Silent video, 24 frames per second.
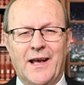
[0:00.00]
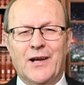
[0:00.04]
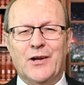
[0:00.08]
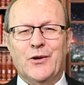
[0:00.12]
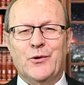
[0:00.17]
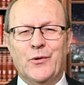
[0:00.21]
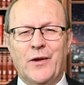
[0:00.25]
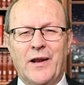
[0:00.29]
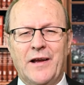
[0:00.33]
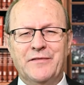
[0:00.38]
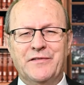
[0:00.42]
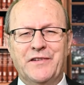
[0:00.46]

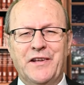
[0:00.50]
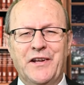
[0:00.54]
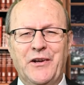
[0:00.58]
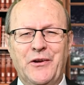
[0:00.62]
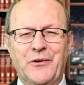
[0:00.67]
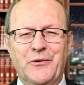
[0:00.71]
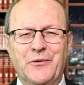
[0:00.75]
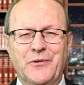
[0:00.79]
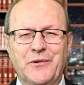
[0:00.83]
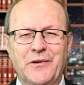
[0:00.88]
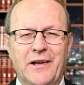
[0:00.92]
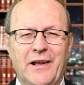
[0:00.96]
Good
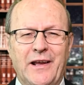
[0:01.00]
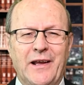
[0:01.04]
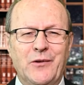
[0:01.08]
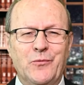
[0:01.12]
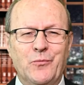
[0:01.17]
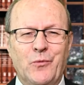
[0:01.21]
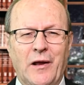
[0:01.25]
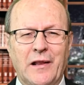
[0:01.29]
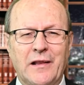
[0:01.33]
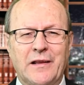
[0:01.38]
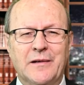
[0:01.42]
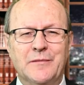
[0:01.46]
afternoon and
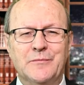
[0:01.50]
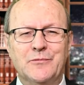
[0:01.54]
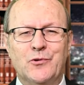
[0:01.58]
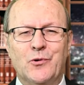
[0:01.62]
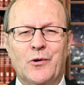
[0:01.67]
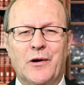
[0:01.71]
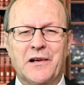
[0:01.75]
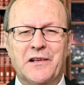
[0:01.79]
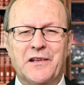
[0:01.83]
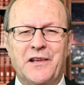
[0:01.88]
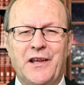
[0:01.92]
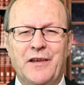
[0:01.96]
welcome to
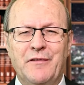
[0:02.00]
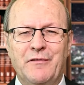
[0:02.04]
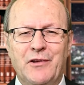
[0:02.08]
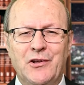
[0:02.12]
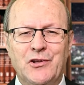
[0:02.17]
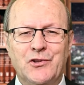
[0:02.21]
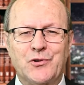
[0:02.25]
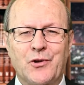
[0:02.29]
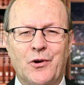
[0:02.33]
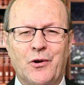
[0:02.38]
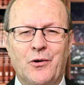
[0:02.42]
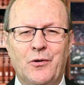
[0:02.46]
our TV
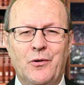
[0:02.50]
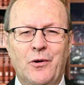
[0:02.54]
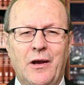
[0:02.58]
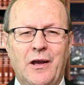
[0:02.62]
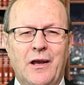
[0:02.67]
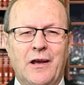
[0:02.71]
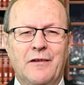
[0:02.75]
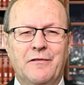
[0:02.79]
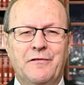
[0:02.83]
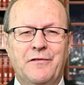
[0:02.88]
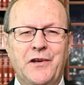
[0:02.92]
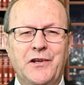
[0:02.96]
show
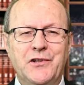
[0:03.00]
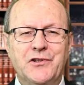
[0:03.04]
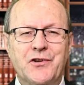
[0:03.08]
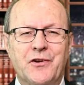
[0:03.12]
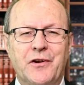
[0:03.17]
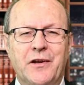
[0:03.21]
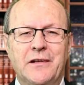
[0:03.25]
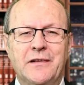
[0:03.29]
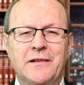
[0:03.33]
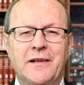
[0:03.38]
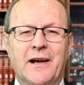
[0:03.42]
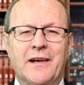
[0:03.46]

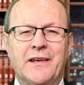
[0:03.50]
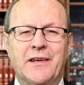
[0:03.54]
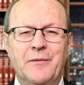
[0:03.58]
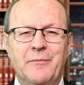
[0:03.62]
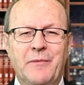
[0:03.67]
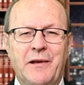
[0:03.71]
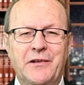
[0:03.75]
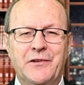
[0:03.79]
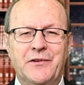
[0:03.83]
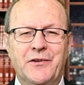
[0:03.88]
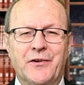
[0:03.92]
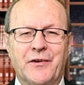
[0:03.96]
featuring
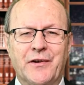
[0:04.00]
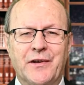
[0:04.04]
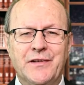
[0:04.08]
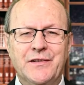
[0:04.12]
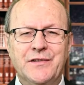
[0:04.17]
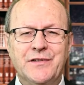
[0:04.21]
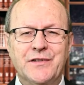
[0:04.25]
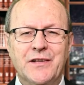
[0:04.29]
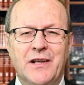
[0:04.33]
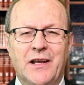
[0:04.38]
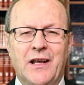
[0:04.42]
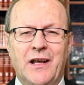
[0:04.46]

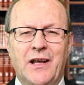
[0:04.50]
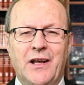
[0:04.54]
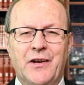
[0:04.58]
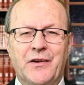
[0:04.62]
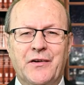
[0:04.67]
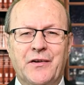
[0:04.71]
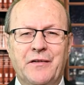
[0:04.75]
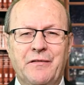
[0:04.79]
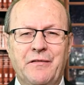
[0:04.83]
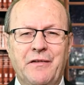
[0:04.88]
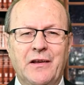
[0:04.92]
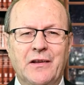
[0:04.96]
documentaries
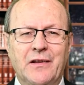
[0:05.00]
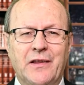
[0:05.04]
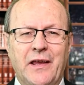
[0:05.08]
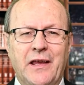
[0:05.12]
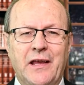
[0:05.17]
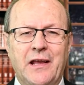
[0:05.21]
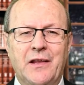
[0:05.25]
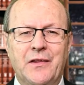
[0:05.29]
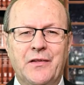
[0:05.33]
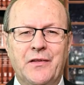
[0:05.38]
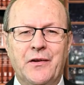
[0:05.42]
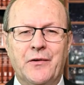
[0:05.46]

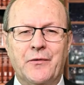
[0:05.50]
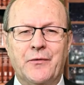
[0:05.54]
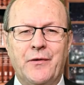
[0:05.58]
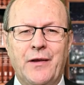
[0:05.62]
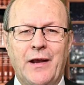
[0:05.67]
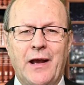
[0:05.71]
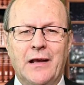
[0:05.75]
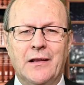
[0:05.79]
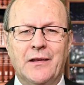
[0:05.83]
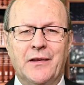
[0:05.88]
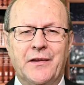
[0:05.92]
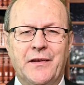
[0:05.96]
revealing the
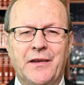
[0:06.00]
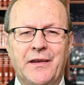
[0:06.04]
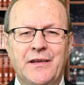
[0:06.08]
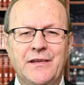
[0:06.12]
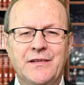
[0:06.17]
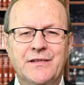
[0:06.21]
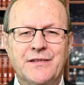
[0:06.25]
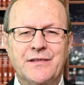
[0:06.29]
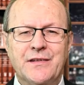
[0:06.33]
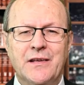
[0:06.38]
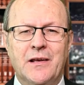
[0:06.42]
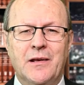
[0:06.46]

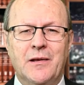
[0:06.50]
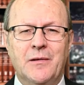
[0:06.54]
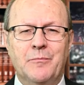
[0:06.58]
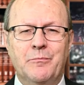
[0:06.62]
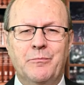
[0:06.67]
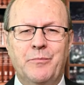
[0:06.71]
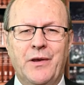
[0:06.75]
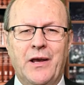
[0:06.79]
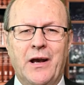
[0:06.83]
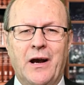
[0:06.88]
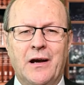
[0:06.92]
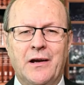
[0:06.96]
realities
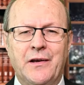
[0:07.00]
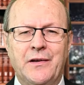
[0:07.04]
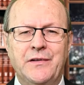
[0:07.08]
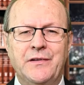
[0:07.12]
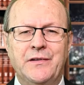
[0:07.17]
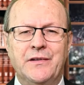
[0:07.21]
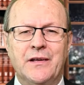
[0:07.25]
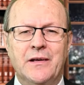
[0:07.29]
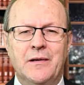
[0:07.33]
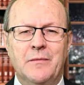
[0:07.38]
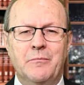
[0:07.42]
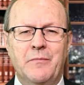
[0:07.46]

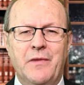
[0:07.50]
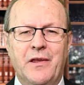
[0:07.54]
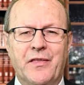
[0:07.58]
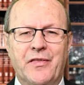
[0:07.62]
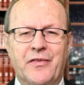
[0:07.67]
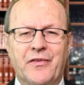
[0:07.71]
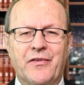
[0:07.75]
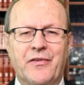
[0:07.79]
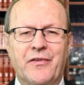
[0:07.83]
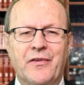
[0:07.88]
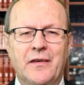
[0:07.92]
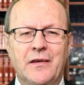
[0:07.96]
behind
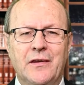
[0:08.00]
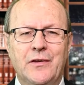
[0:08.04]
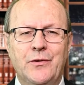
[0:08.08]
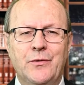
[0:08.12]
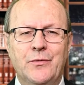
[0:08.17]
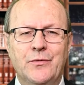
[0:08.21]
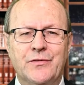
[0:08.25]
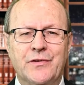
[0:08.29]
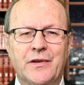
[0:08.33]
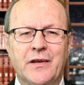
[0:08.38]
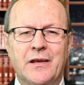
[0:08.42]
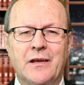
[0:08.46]
myths
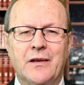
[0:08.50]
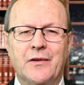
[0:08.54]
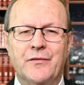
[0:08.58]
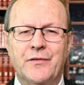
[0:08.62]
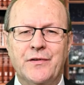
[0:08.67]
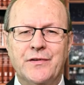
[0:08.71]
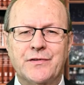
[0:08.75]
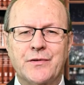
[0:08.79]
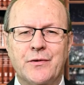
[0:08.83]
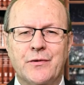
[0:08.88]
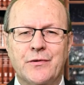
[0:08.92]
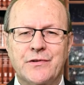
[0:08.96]
using
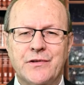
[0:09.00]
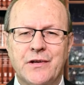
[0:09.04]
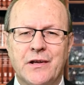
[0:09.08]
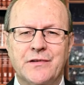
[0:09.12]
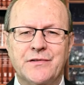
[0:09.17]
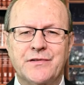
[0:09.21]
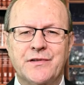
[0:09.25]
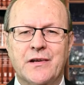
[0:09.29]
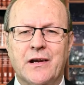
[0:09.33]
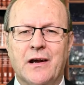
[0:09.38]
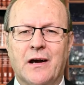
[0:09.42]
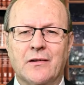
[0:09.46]
research and
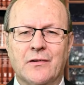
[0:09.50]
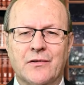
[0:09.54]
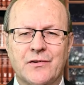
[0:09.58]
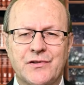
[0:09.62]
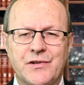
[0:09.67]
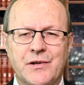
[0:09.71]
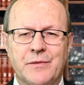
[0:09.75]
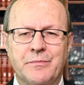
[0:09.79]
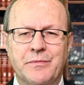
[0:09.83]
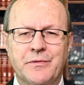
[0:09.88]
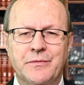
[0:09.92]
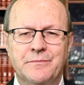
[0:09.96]

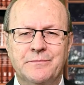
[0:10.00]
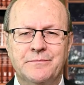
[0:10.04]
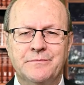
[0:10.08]
scholarship.